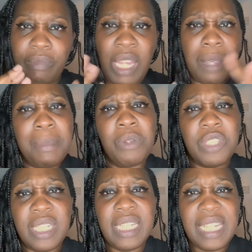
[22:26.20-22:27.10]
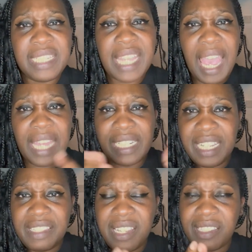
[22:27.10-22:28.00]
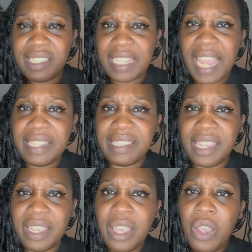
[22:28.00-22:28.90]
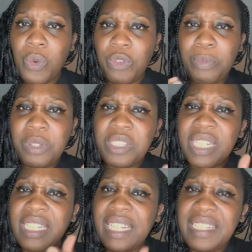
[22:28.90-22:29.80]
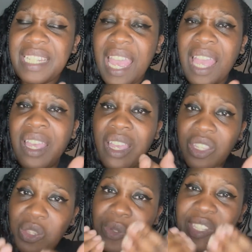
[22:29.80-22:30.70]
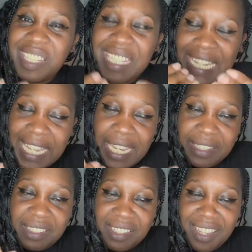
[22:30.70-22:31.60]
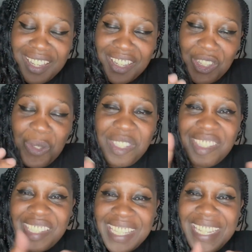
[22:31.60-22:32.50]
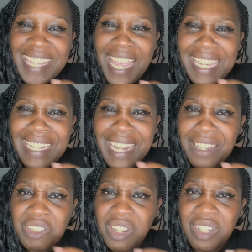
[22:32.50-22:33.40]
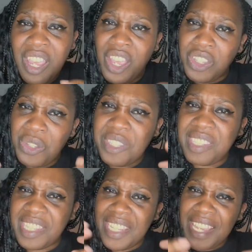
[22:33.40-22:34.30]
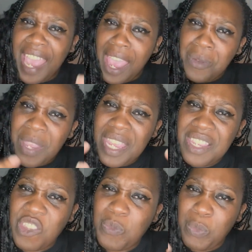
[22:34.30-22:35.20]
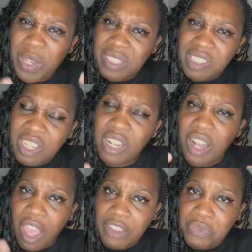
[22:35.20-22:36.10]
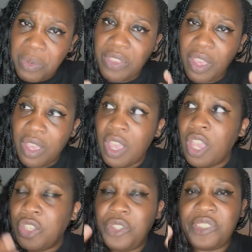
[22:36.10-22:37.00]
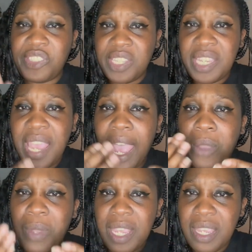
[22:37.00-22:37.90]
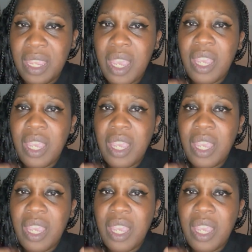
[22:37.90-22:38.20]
Milton and Lydia and Izzy and Stacey, with Milton and Lydia, you see it. You see that connection. You see how he springs to life with her. You see how he